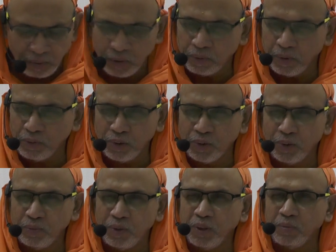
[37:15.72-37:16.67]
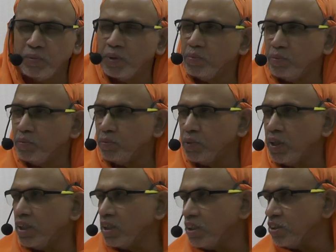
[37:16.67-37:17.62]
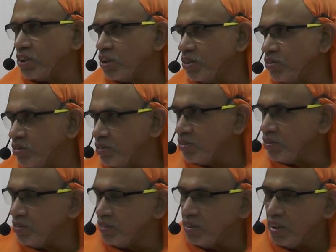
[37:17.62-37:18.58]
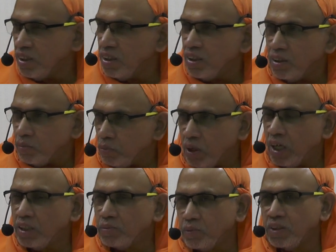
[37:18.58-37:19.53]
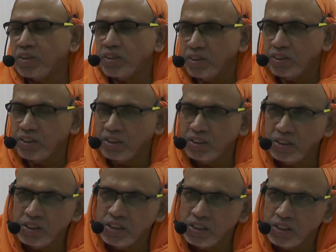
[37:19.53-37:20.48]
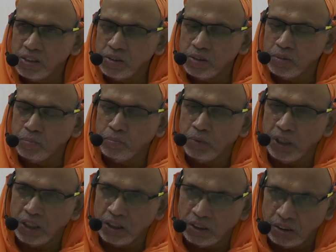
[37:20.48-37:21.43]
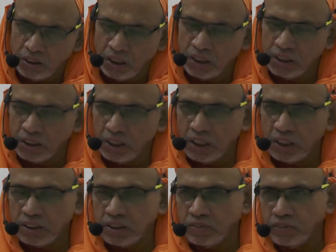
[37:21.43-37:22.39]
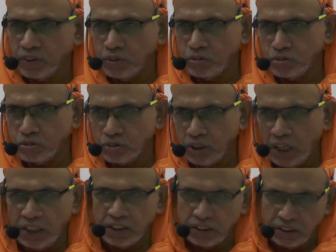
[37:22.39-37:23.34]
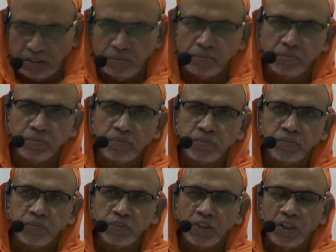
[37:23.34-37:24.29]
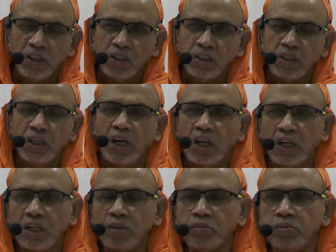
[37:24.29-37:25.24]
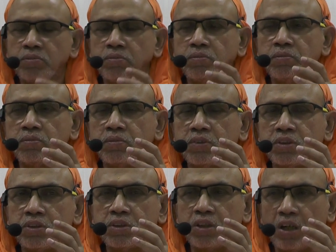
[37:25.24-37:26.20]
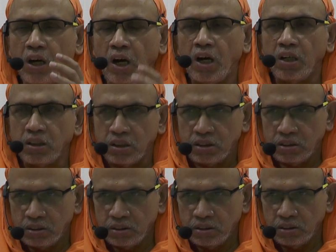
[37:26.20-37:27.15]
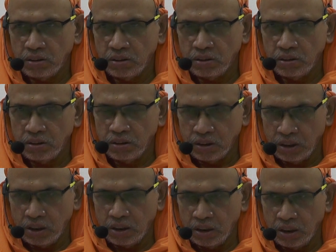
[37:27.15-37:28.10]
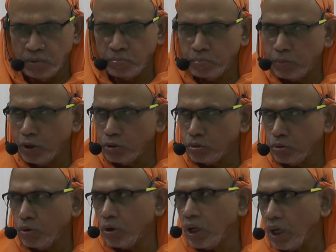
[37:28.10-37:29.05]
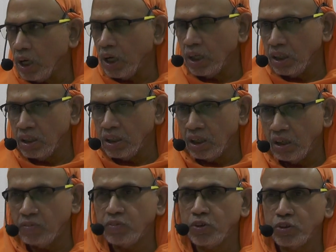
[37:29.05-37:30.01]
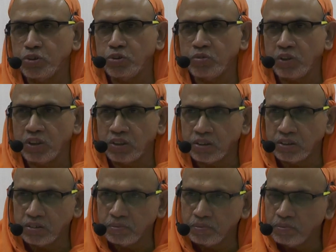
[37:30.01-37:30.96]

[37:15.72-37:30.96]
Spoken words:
But people don't pay attention to Mahatmas. This is the bane or the curse of Hindu society. They are caught in a plethora of rituals